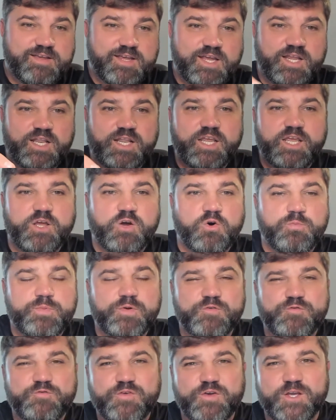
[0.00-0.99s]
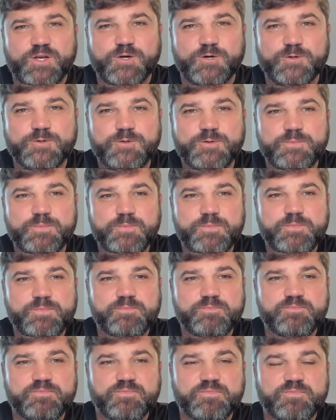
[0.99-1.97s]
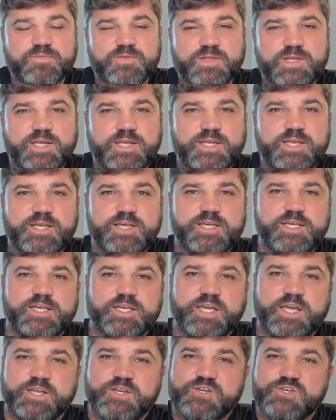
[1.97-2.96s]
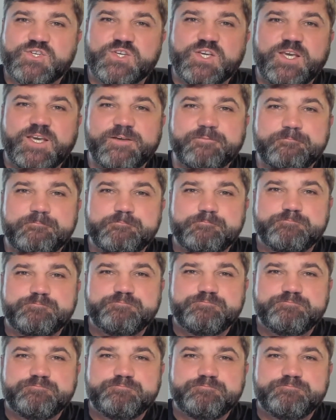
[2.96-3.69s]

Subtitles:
in the open field. Can you see it?